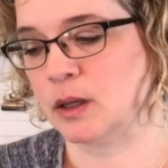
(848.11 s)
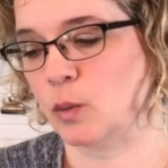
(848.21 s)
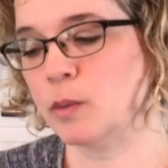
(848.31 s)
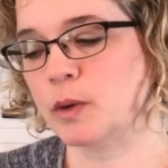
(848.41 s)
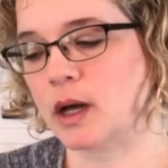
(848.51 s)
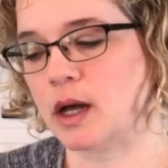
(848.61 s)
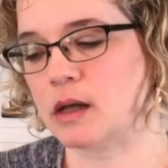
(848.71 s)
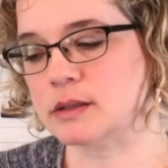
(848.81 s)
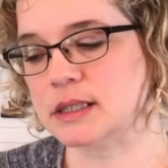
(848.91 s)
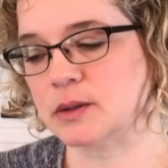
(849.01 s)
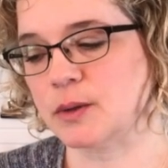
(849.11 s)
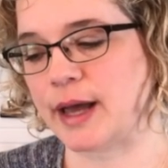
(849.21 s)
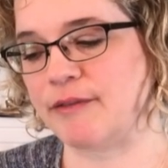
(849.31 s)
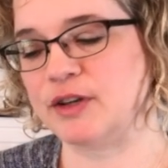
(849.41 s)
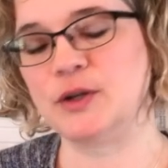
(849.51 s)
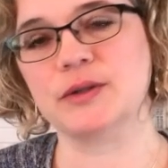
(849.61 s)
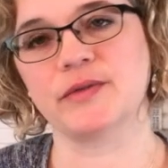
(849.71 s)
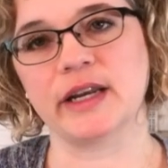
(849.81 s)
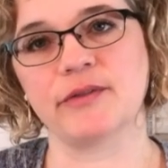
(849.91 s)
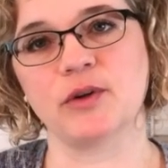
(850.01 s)
we will also have a news
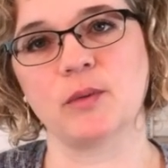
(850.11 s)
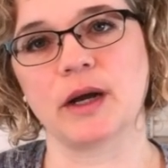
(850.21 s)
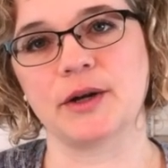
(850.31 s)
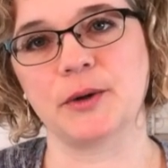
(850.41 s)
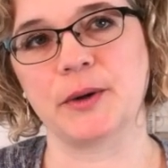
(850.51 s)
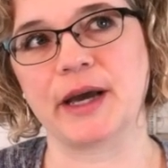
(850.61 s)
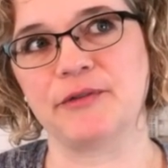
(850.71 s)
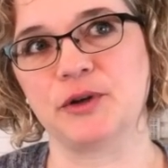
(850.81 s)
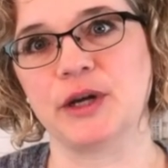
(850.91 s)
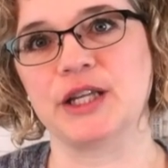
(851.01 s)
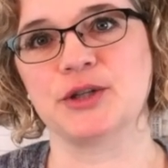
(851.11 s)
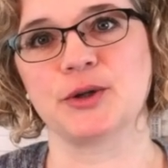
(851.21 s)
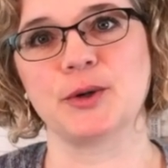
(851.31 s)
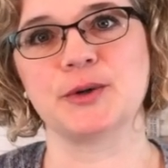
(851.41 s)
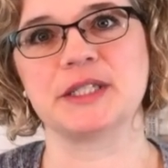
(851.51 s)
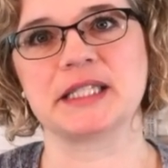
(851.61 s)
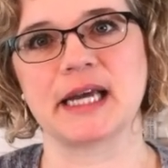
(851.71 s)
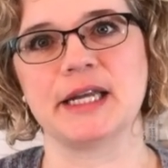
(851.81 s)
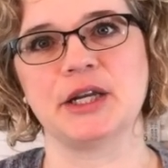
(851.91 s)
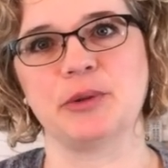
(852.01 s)
feed if you want to, after you get your logo
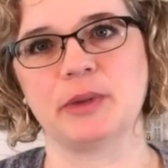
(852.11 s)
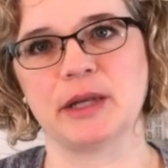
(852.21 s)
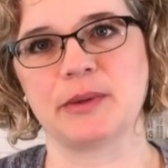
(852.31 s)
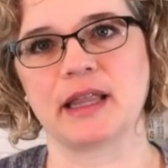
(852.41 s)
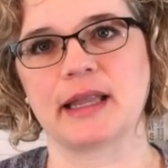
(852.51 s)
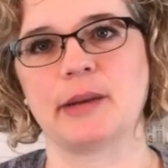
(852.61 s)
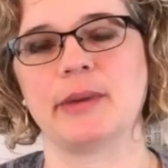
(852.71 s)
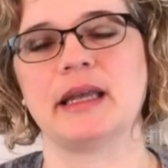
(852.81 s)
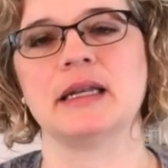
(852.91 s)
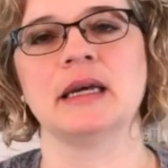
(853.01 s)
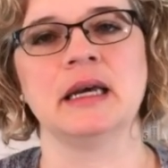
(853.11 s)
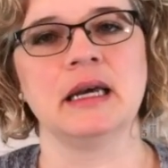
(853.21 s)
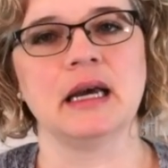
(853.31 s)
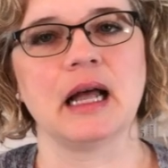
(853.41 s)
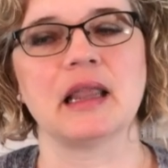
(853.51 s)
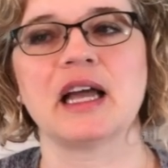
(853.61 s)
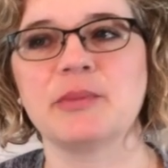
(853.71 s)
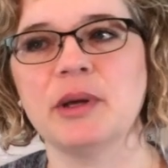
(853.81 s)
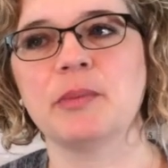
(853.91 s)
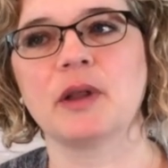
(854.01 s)
designed and you played with it a little bit. A lot
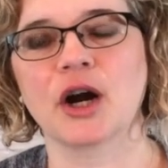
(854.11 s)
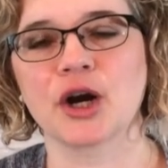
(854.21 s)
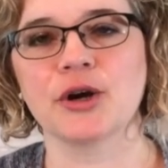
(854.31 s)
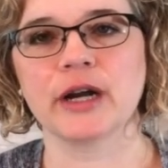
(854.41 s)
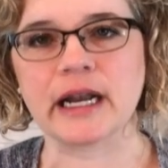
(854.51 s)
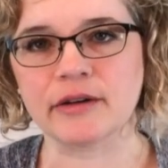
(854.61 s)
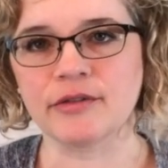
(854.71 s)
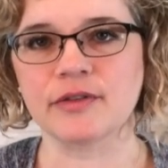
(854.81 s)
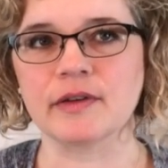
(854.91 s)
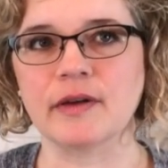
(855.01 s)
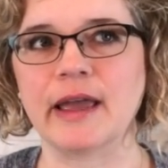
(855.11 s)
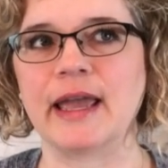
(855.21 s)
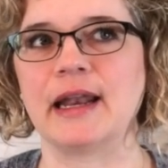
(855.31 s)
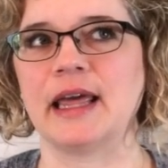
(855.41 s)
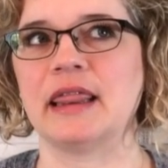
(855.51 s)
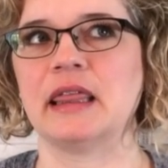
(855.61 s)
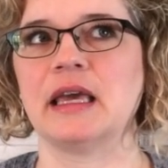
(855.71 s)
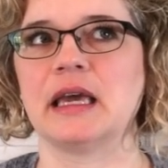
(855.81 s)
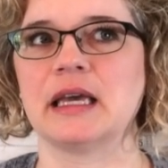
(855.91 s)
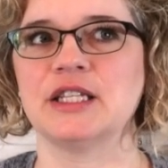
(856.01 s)
of people are creative, and I
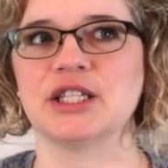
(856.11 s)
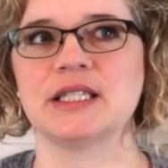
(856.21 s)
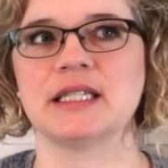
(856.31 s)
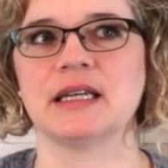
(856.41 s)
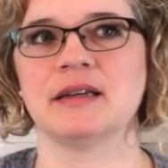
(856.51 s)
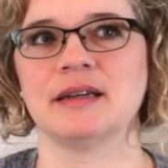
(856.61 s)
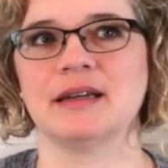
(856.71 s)
think just